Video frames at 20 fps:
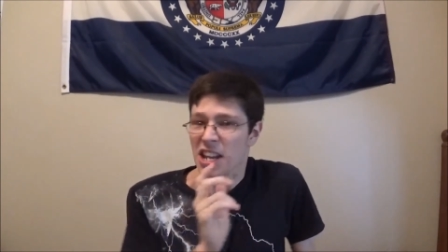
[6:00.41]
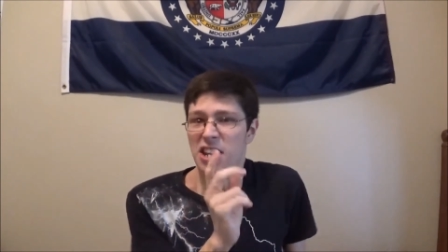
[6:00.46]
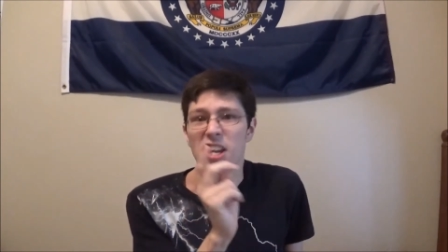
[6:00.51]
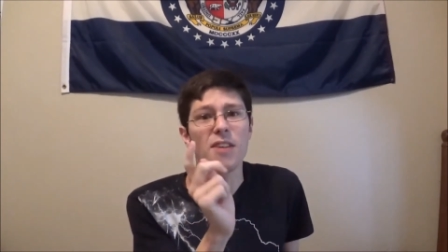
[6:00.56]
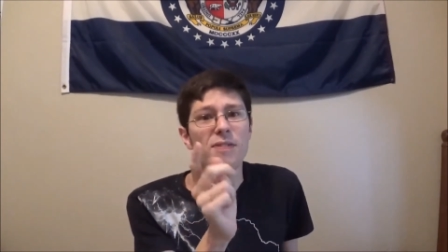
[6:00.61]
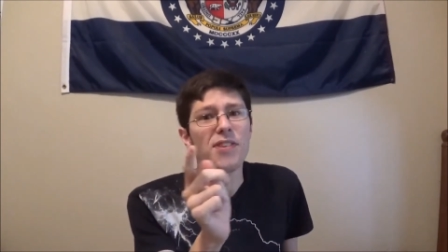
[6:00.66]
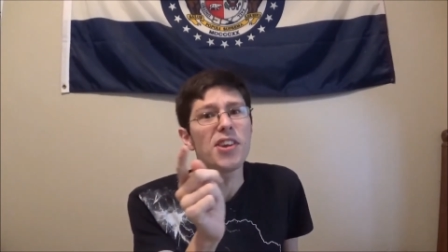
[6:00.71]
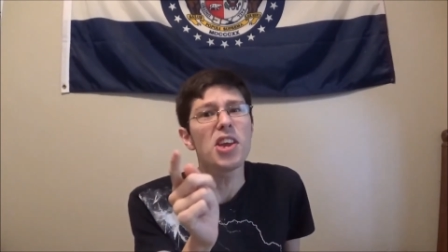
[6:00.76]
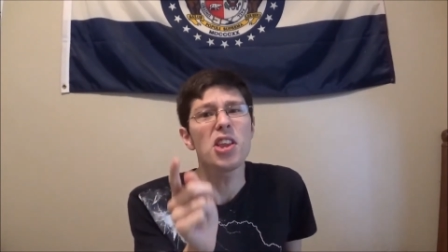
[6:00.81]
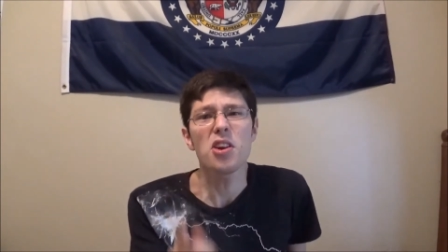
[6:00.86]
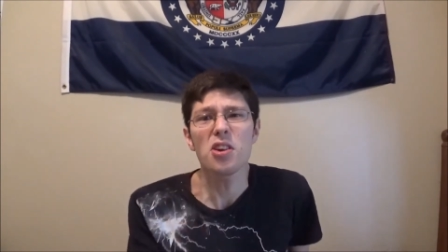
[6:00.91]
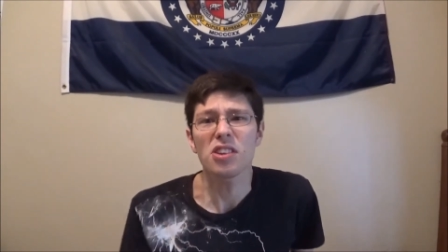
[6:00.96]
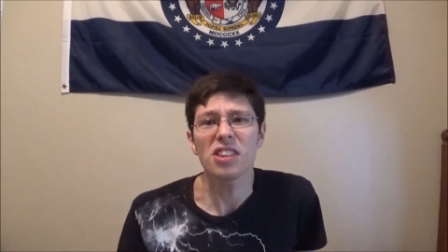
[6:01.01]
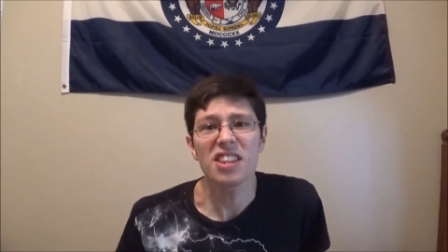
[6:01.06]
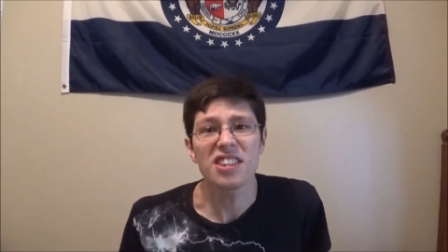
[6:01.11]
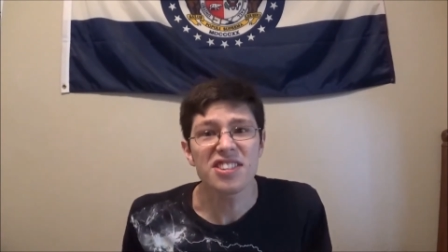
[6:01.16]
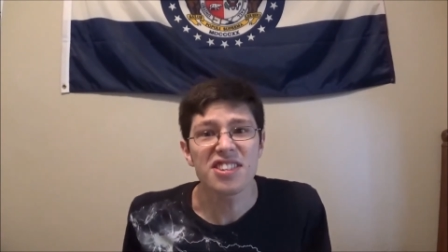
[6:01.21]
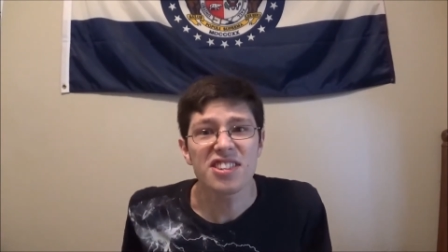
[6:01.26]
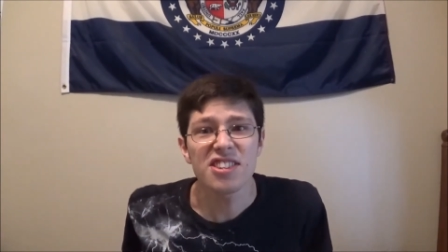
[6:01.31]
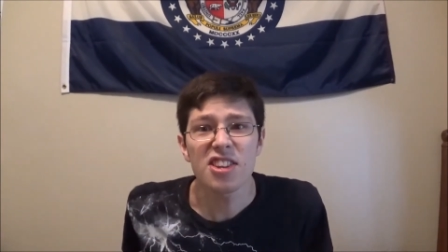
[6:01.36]
If you don't
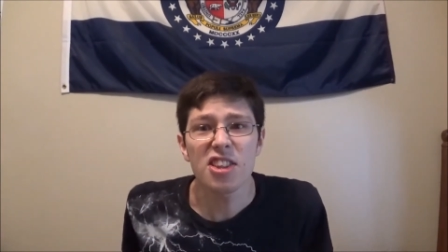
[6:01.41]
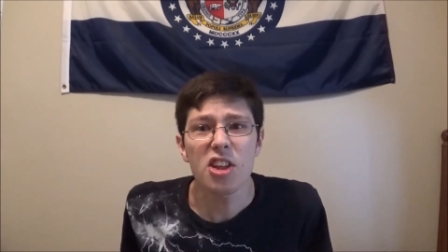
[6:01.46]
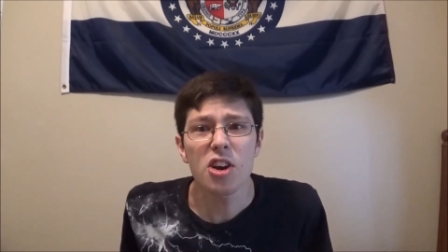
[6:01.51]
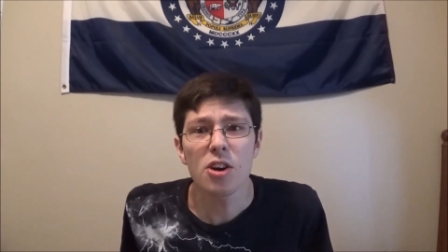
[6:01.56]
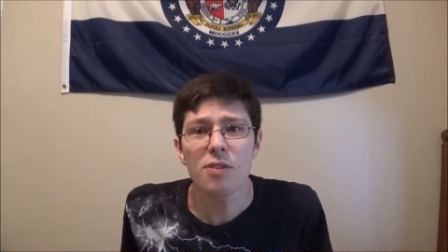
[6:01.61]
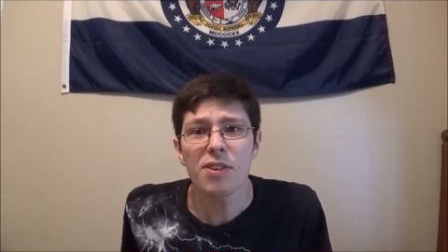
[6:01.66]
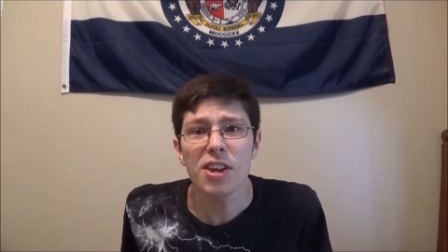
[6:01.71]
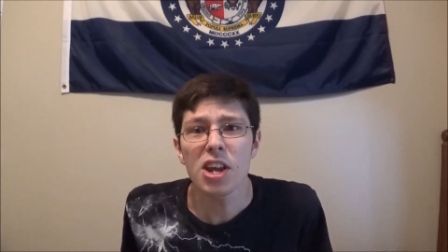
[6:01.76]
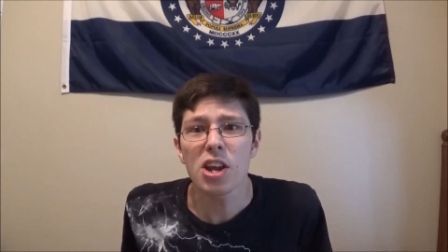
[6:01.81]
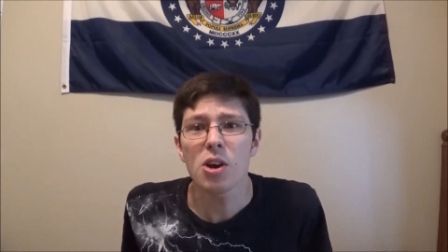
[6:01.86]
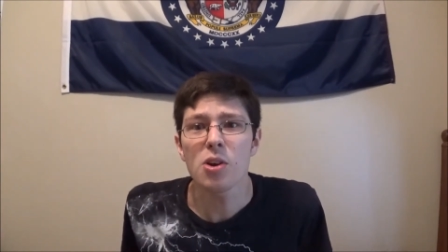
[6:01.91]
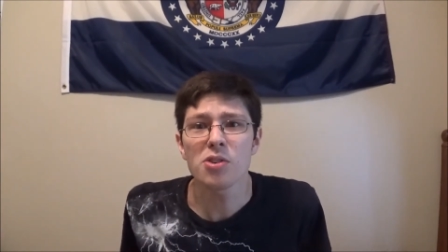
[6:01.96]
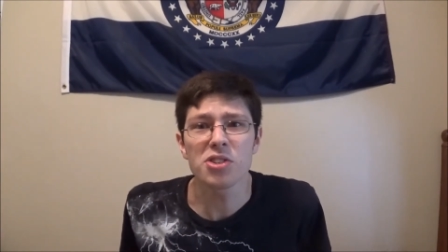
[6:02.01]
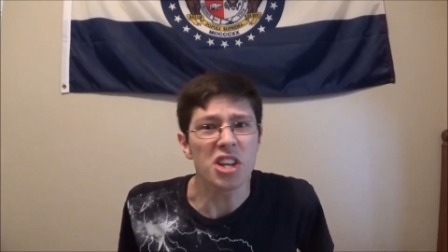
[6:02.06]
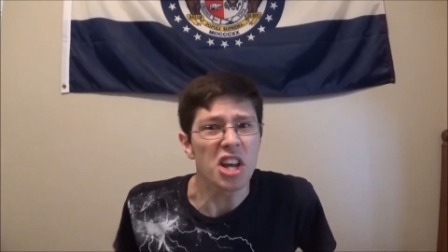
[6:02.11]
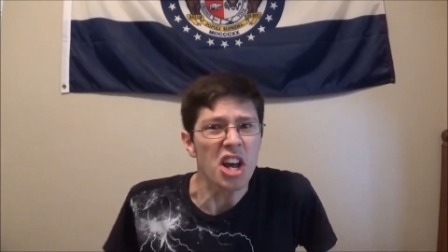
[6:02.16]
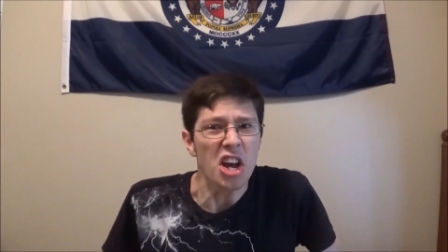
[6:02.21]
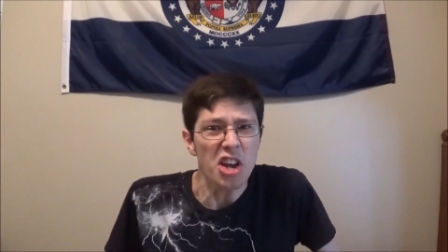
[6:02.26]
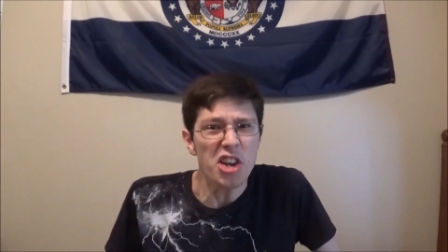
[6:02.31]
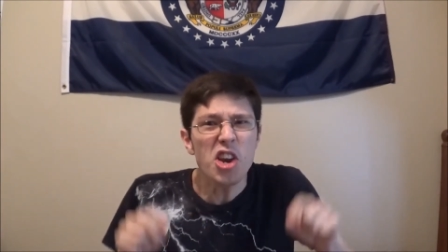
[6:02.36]
listen to their
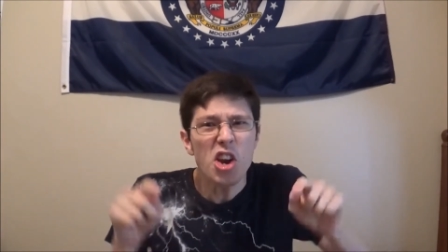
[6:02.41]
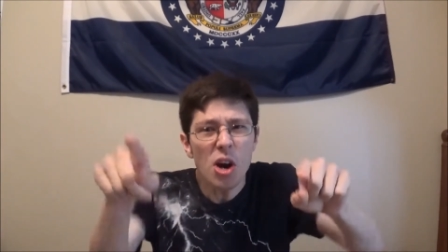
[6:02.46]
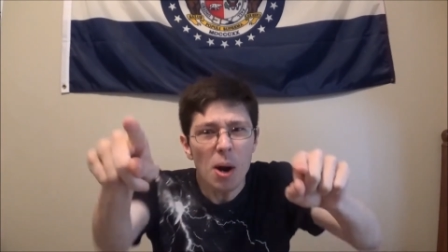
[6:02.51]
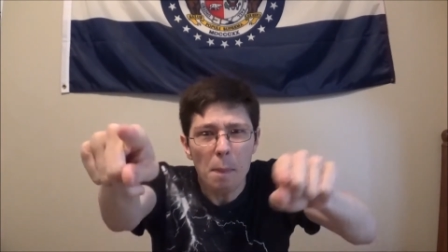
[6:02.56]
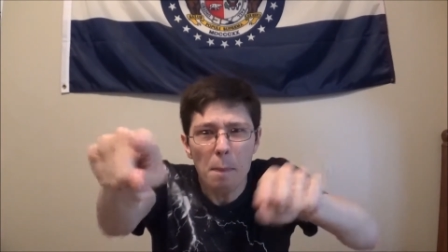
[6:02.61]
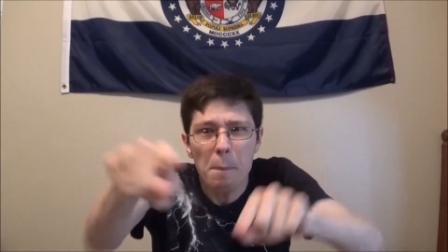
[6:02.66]
views, you're a